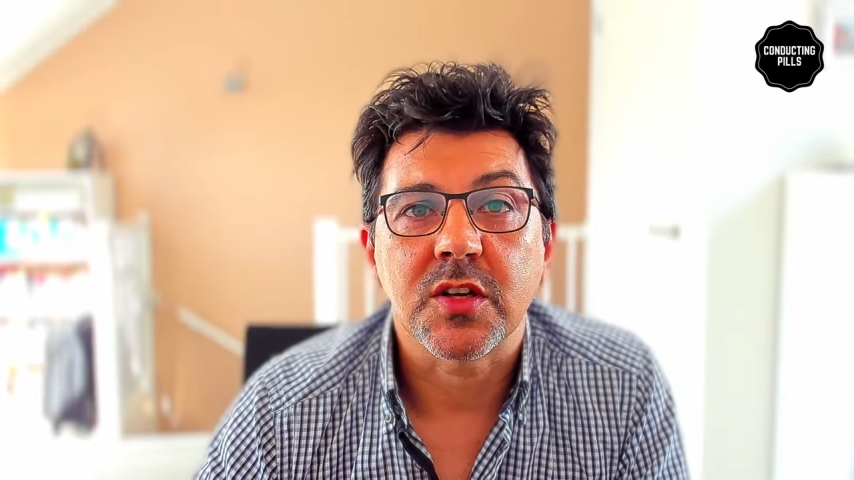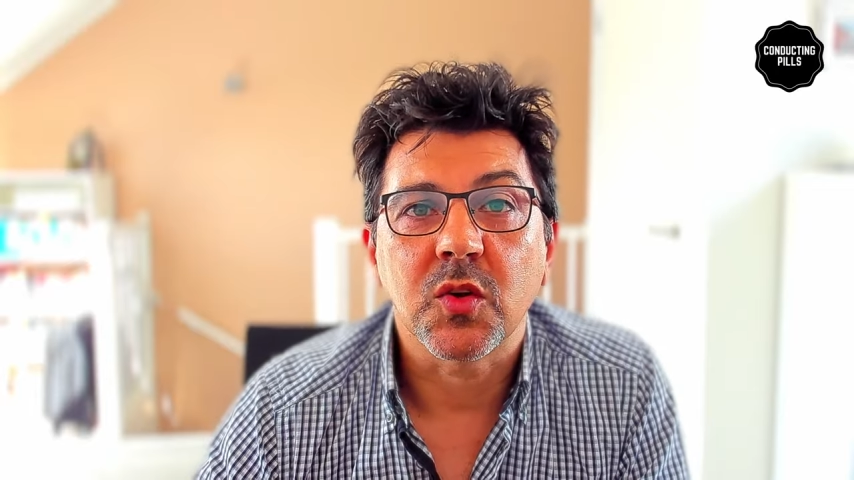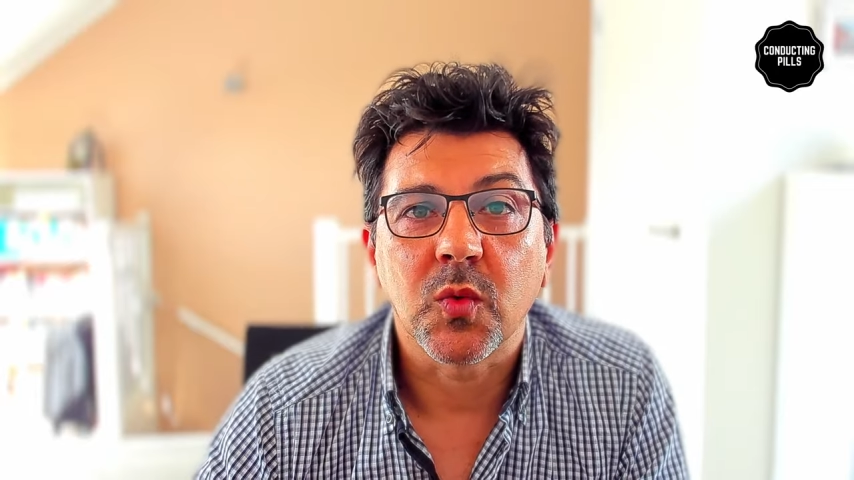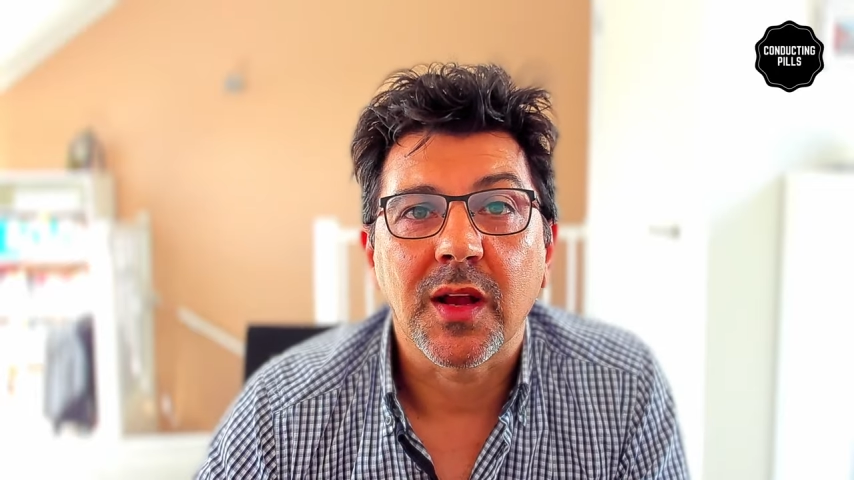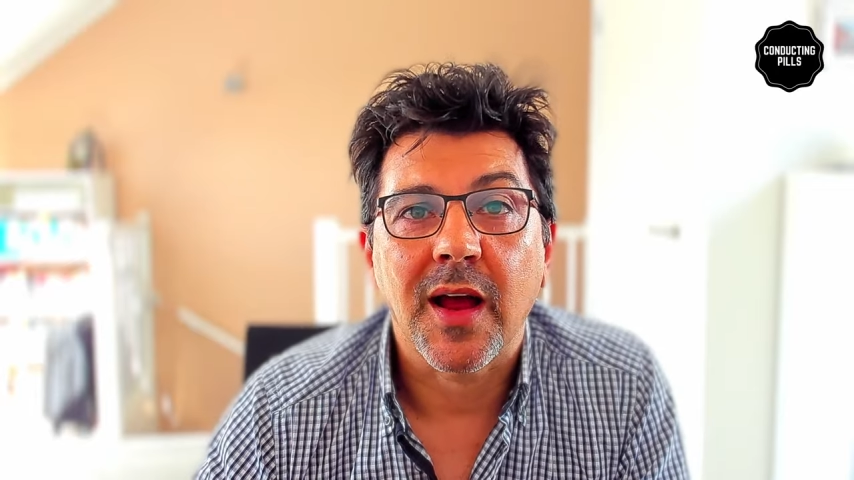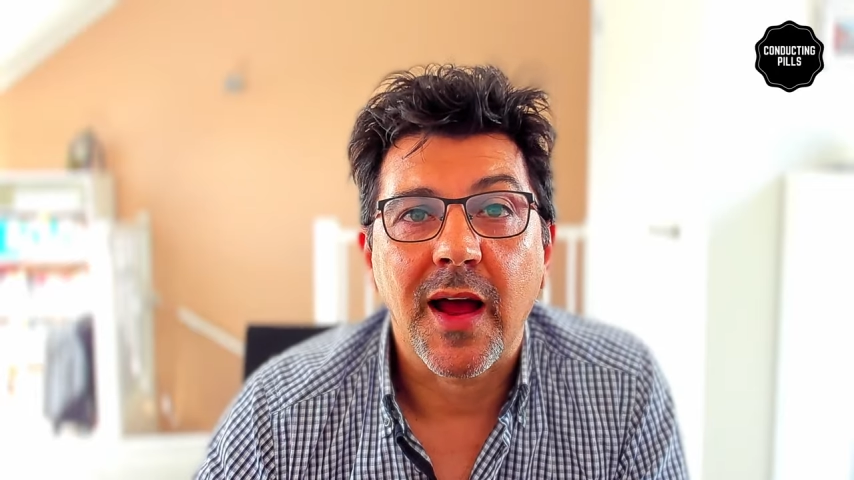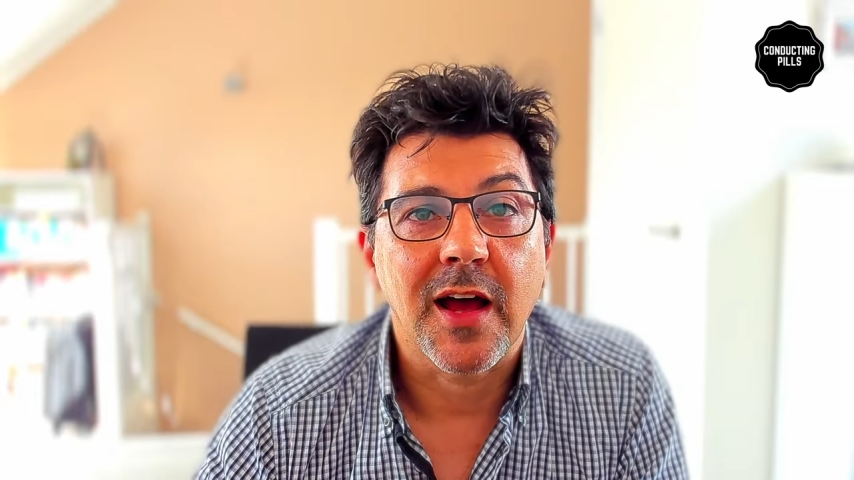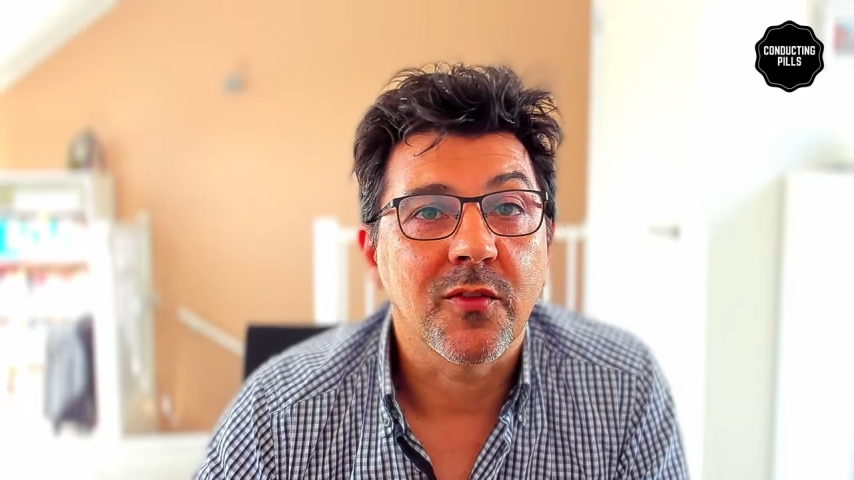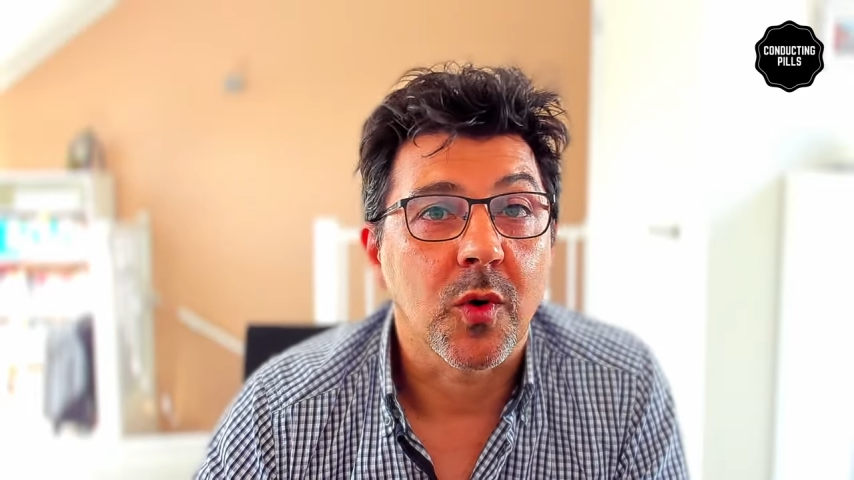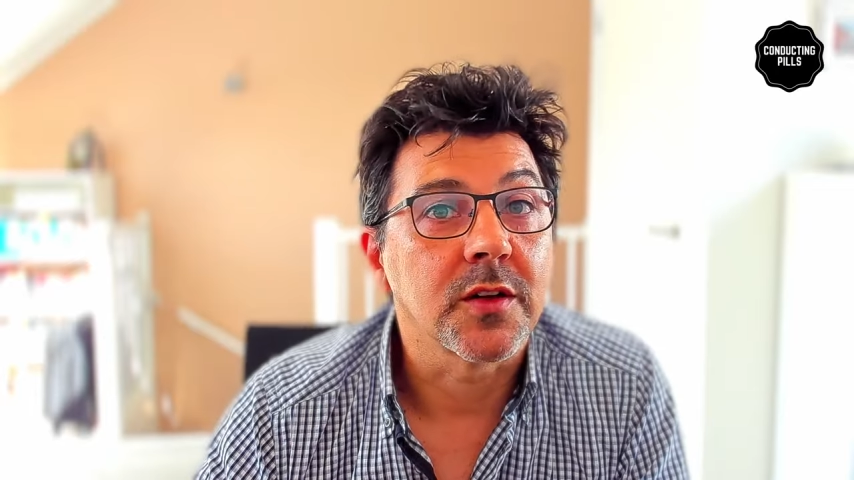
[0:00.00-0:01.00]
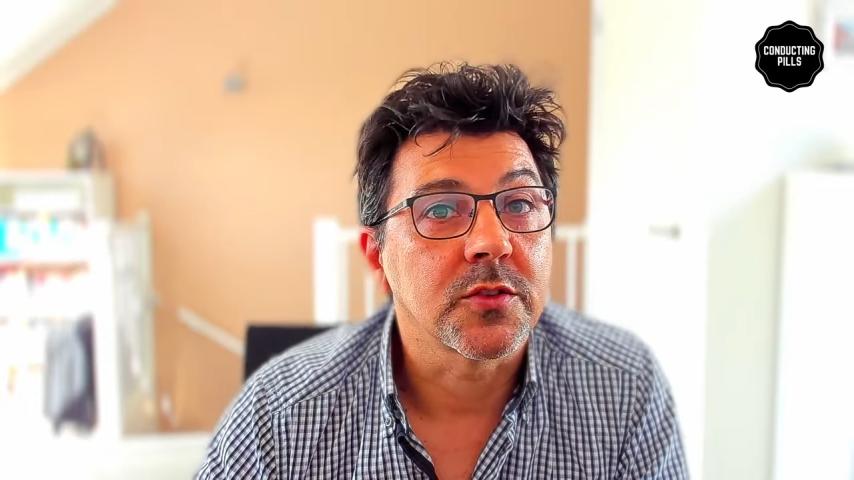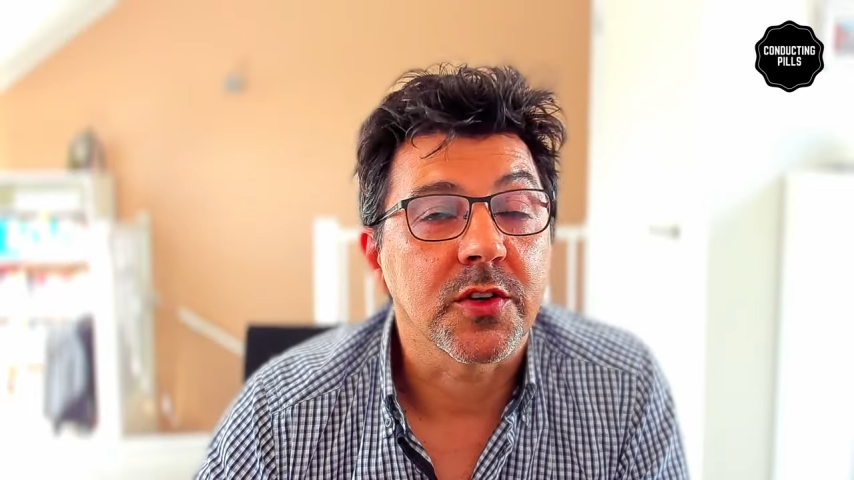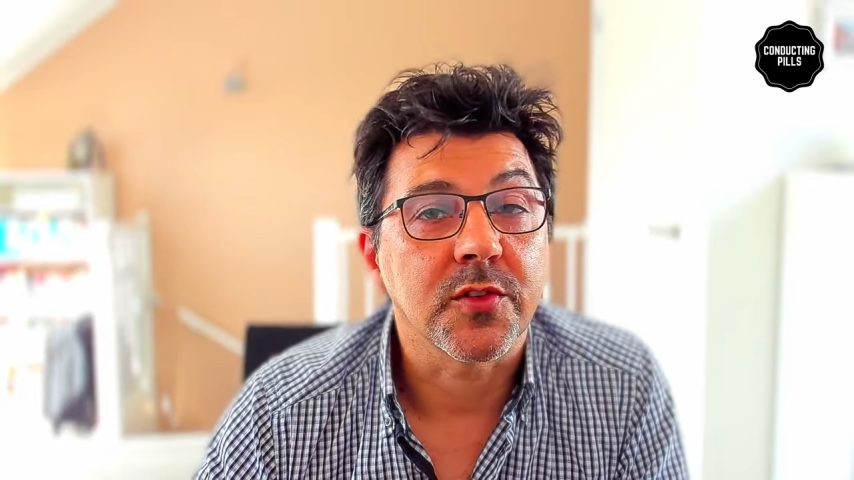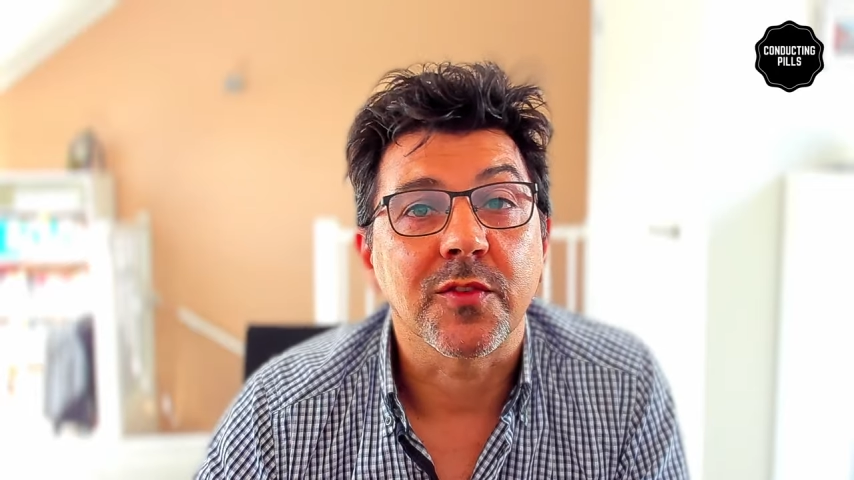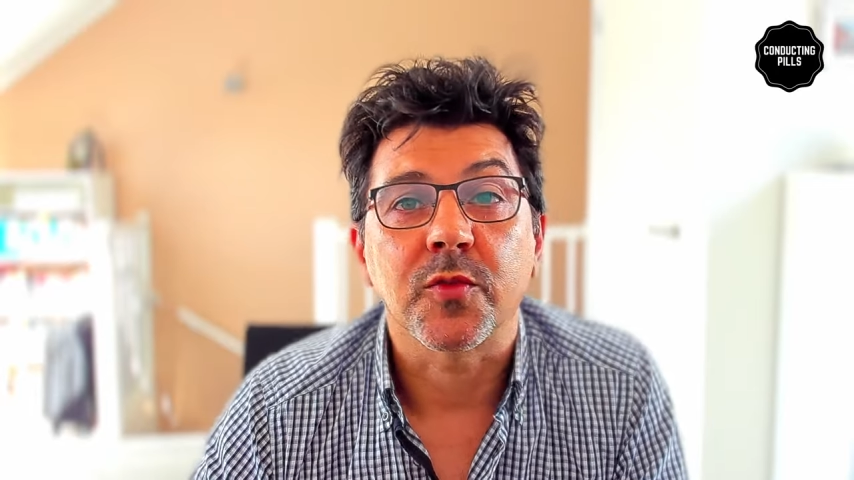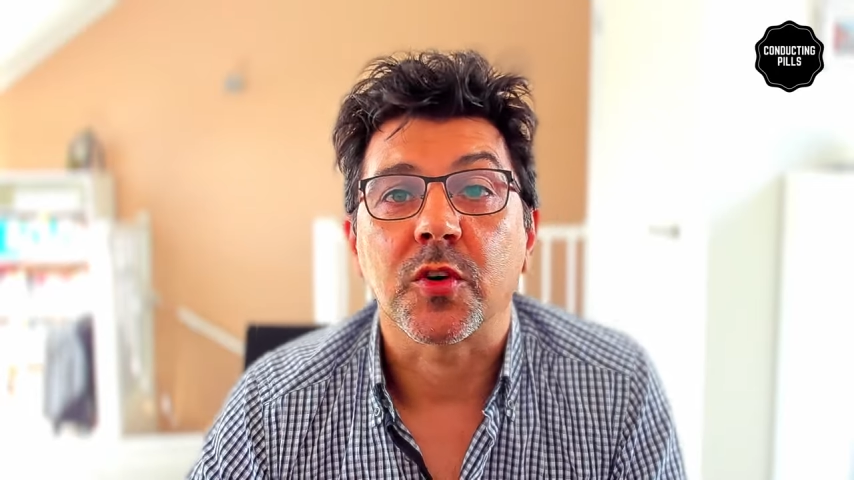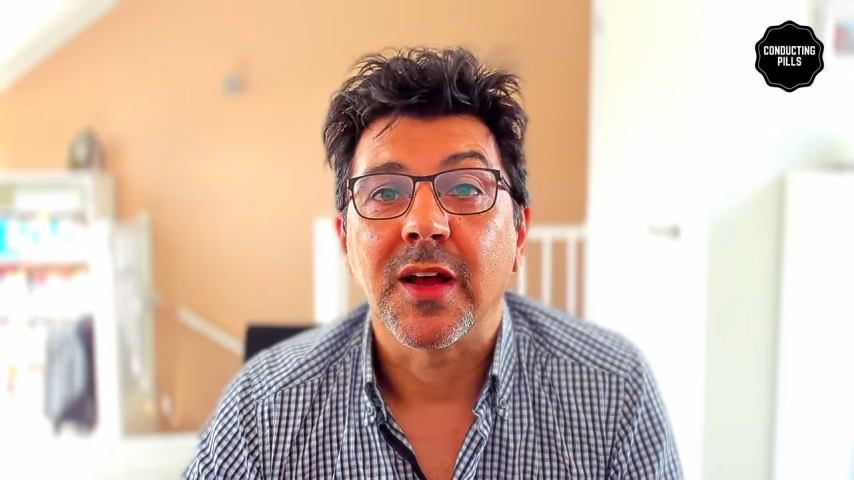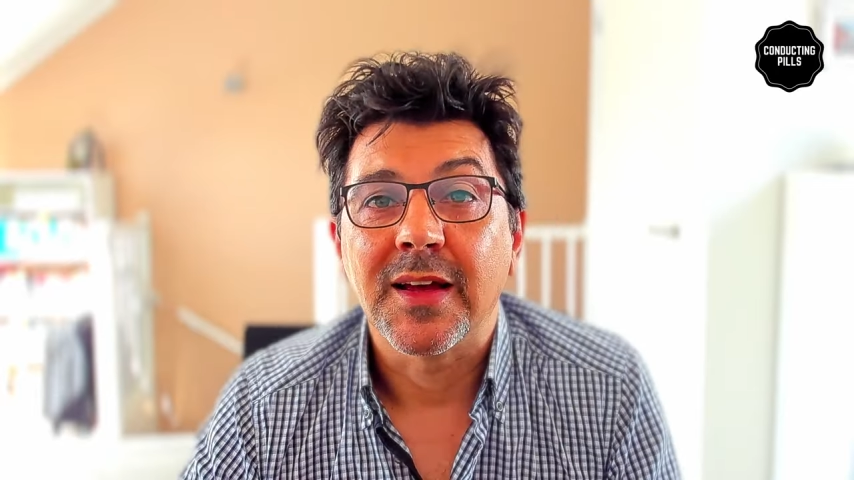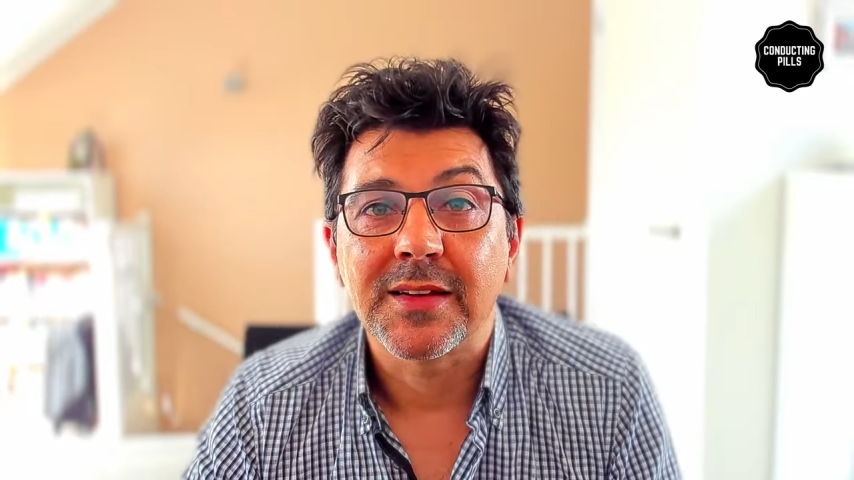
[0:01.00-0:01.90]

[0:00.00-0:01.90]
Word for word: you will have 1, 2, 3, 4,